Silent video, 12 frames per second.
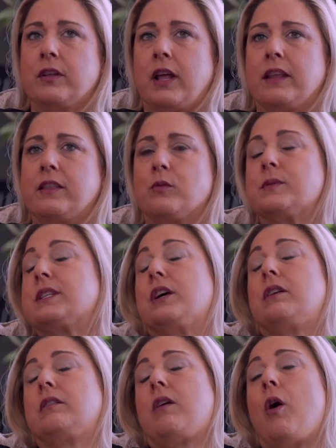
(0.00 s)
like there was
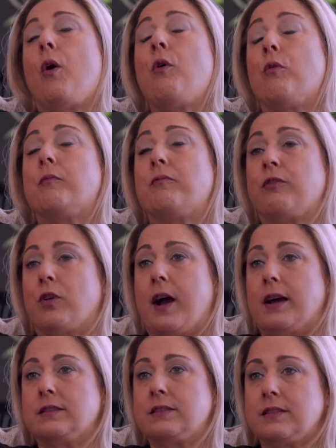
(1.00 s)
a home for
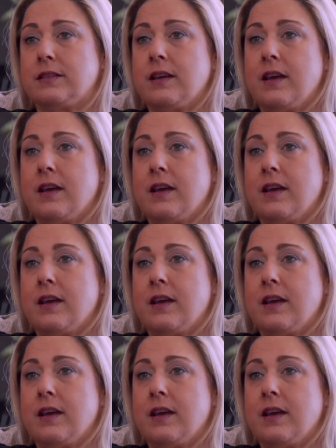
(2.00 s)
us